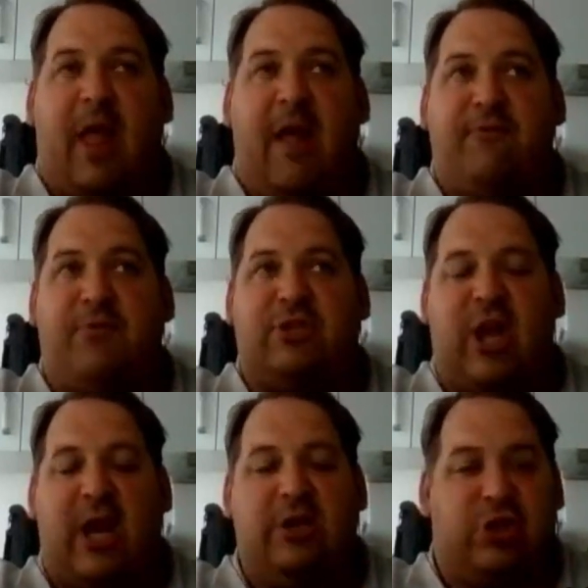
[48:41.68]
every
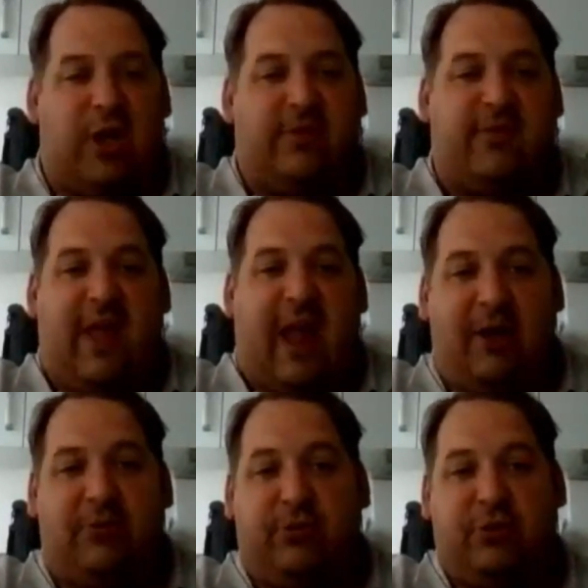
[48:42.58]
challenge I'd set
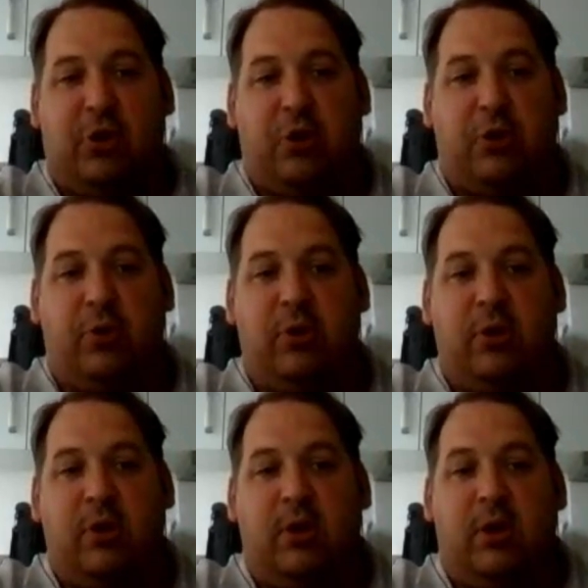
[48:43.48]
out to do,
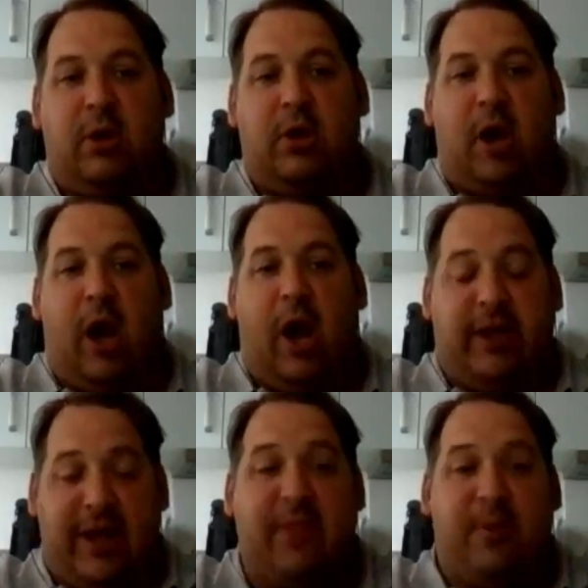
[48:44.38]

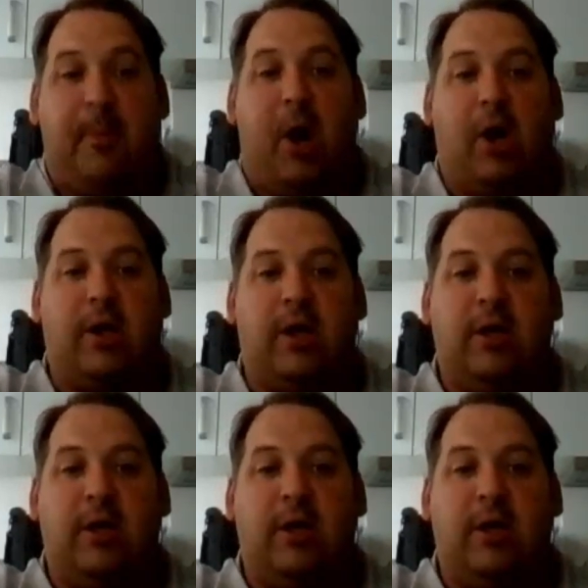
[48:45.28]
I'd hit the mark.